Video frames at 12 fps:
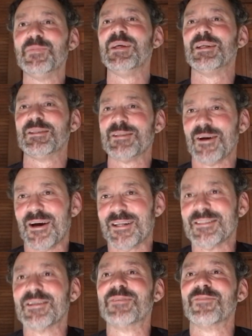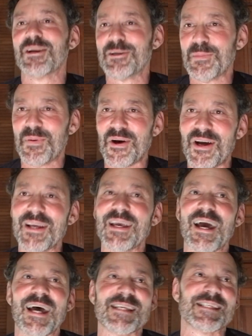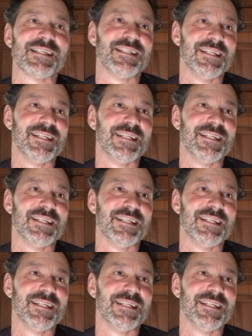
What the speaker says: being a doctor and running a podcast